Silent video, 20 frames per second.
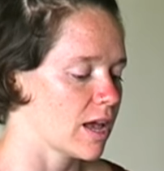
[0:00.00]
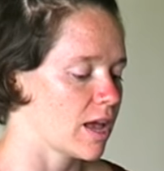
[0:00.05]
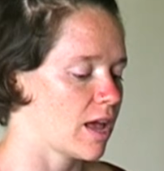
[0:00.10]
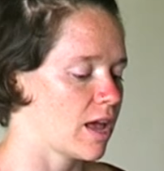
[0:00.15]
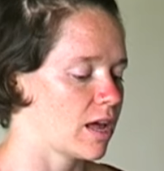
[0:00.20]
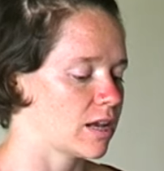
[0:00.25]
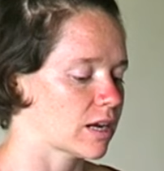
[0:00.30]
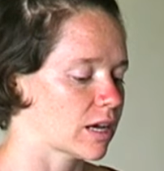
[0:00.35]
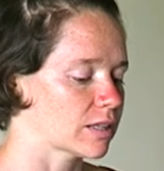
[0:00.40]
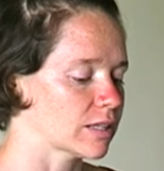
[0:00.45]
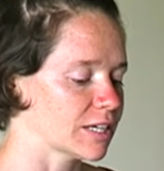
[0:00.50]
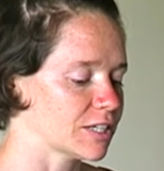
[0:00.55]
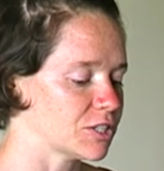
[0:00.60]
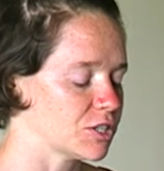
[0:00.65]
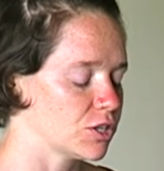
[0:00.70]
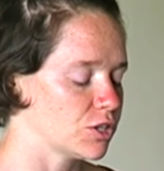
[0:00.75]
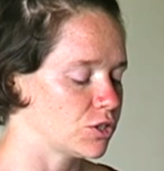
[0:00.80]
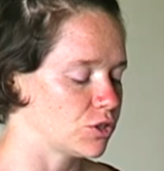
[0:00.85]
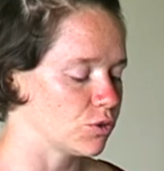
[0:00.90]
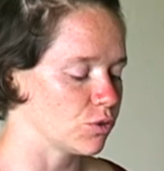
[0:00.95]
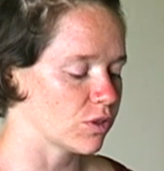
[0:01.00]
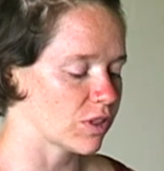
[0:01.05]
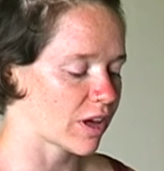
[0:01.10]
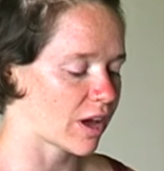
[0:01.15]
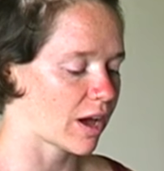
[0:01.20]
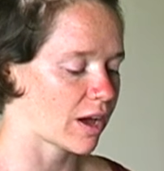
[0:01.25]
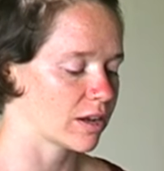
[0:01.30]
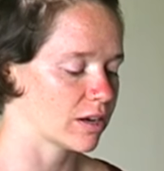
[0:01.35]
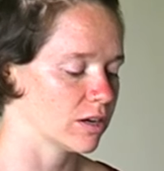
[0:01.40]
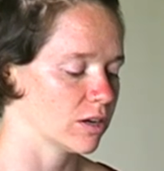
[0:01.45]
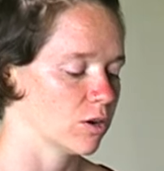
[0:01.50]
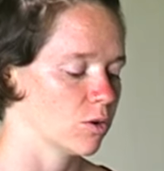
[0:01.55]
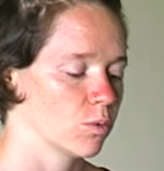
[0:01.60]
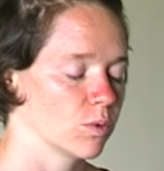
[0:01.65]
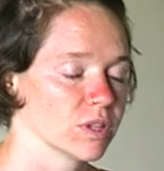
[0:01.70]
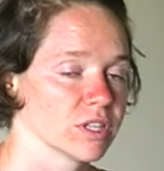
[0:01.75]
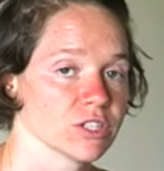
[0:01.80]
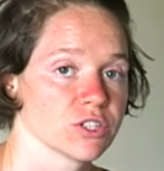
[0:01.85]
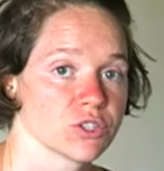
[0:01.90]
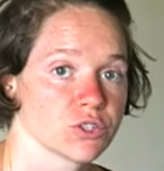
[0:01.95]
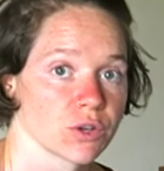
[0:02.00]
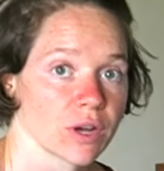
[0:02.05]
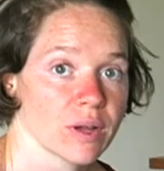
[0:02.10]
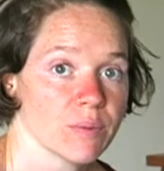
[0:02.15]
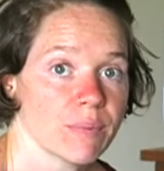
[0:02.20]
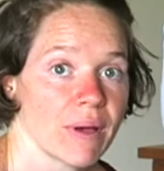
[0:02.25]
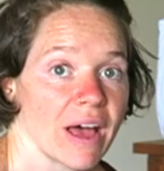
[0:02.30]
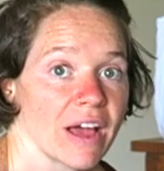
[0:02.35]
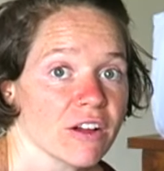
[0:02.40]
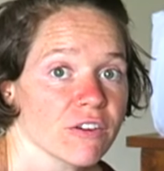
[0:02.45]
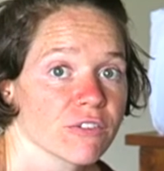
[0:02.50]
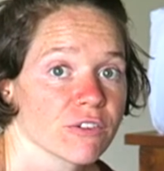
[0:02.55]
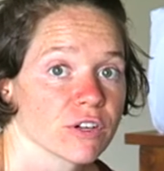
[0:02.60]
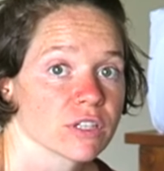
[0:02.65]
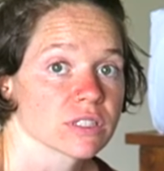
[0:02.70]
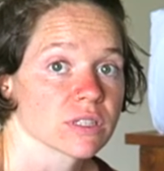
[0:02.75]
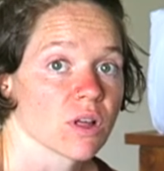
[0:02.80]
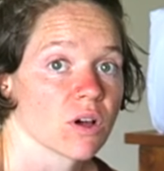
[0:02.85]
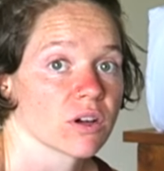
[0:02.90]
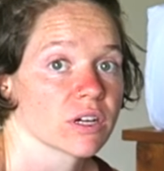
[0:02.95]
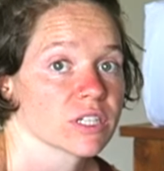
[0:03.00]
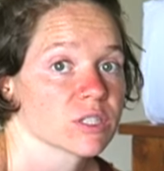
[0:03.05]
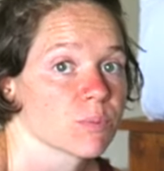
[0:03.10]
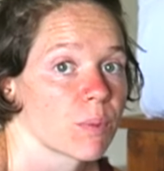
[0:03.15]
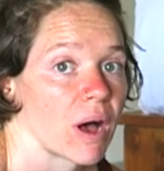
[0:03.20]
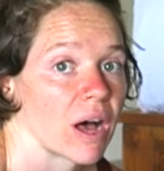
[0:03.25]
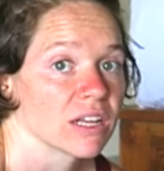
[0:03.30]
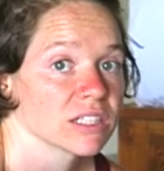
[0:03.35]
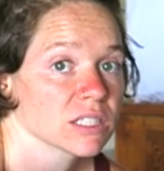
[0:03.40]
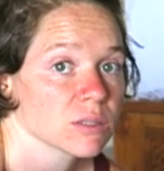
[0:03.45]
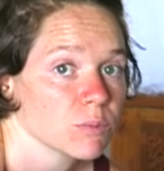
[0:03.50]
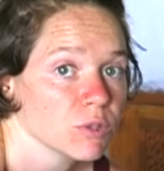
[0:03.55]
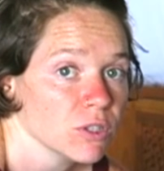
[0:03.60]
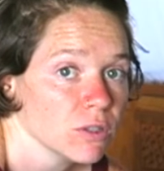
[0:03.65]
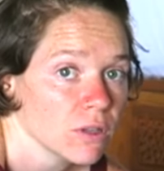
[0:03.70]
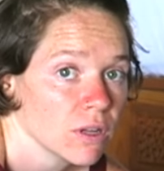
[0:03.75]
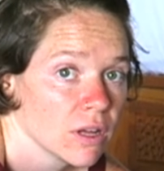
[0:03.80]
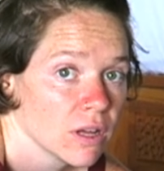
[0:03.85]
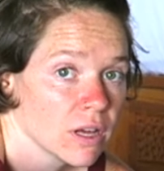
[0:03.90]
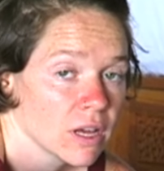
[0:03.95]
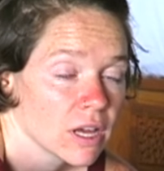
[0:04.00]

And I like to do that with a straight back for as long as possible